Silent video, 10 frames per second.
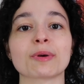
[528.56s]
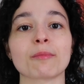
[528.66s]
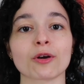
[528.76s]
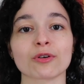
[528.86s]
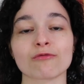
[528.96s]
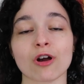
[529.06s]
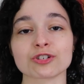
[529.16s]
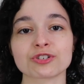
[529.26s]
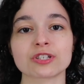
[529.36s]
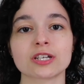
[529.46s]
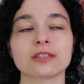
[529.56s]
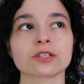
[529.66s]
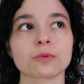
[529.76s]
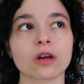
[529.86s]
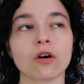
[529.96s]
by Margaret Rogerson.
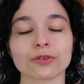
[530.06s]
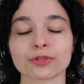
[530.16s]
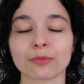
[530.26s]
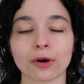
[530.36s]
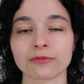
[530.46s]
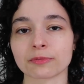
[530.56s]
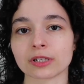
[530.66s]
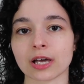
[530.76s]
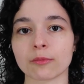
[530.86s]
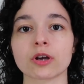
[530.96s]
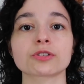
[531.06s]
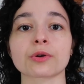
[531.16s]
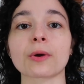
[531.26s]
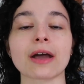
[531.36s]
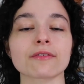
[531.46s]
This one I also borrowed from the library,
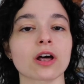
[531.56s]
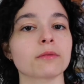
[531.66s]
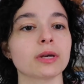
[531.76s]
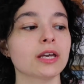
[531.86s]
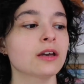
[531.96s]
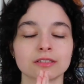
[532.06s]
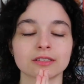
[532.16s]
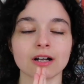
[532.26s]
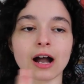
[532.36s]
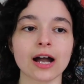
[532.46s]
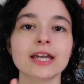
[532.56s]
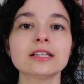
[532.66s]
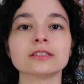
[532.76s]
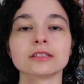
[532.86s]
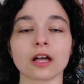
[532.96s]
so I don't have it on me.
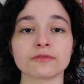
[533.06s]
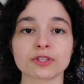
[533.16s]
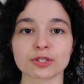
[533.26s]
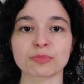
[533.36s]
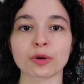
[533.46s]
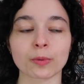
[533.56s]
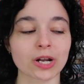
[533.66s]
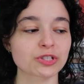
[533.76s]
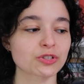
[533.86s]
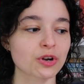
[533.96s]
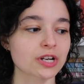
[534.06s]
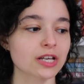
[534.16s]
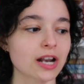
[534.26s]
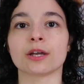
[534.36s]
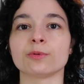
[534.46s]
I loved this book when I started
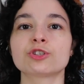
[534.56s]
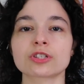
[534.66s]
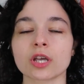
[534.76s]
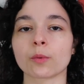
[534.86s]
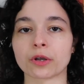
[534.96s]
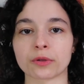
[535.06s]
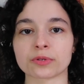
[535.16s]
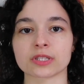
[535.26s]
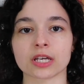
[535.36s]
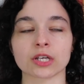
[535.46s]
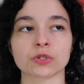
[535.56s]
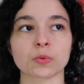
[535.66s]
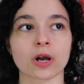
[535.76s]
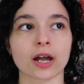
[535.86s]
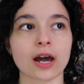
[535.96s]
it. It was just like one of those
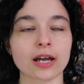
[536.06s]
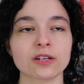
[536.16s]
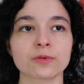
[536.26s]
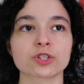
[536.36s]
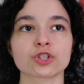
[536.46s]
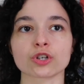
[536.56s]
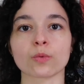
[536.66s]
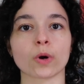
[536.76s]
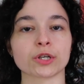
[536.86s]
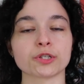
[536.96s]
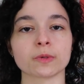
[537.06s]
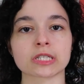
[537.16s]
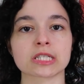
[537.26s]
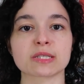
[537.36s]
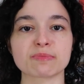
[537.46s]
things where I kind of wasn't sure what to
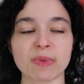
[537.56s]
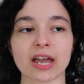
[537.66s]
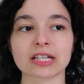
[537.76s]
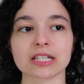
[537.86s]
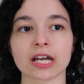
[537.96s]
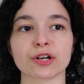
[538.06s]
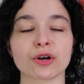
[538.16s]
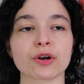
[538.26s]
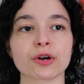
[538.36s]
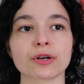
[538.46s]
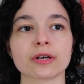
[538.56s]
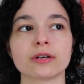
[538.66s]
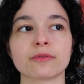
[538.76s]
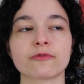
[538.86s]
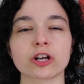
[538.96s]
expect. I had heard
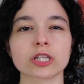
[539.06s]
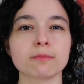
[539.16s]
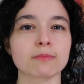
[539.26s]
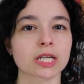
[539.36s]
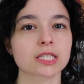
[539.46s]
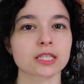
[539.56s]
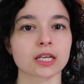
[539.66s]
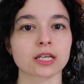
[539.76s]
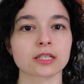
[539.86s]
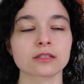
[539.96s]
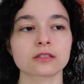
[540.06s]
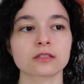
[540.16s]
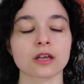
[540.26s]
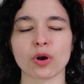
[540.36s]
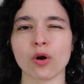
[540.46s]
fairly mixed
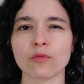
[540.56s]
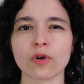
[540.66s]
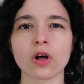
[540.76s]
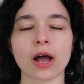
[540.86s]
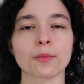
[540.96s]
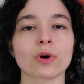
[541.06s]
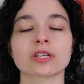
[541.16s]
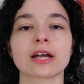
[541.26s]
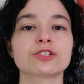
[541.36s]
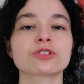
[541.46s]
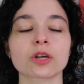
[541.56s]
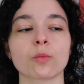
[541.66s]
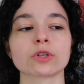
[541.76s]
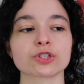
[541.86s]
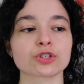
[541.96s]
things but overall I was I just like
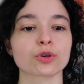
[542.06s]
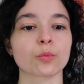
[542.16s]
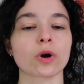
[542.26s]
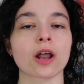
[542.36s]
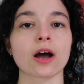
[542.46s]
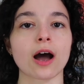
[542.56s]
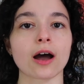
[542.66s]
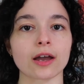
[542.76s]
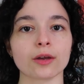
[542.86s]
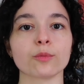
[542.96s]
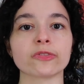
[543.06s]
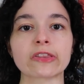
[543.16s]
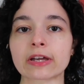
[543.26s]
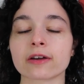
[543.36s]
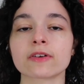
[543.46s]
wasn't sure what I would
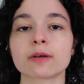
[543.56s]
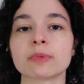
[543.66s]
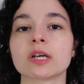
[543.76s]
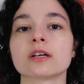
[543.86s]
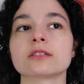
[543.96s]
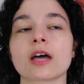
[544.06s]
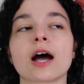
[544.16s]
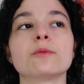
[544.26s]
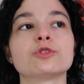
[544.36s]
think of it because I